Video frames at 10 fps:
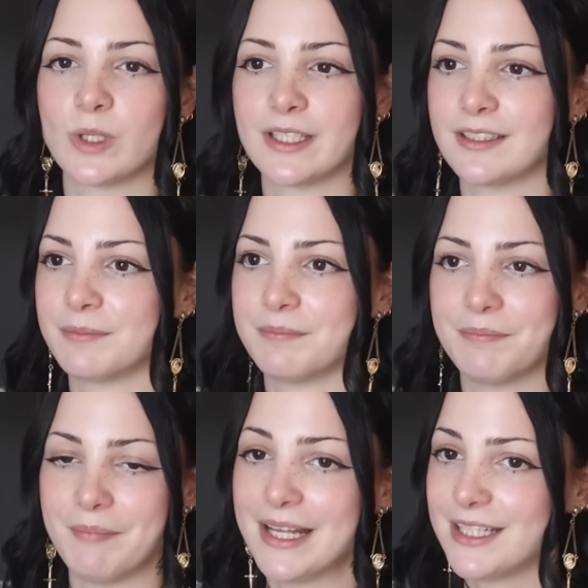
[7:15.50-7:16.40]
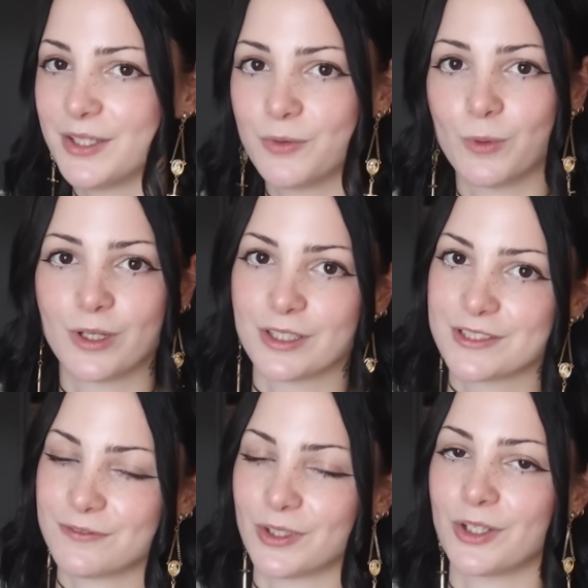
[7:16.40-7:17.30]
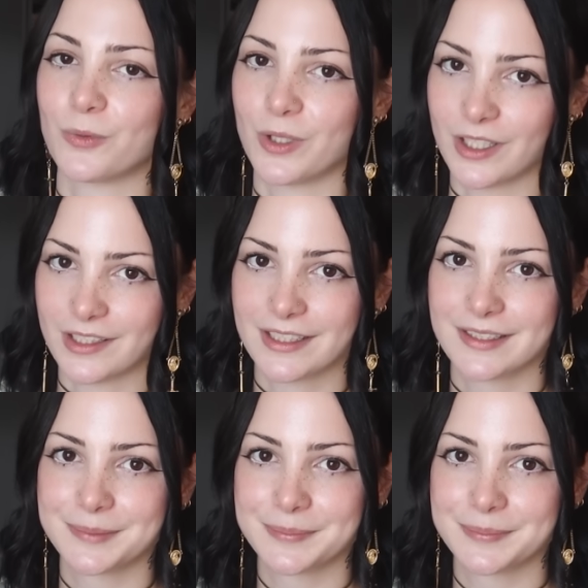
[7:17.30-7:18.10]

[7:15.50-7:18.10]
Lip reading: won many awards for her work.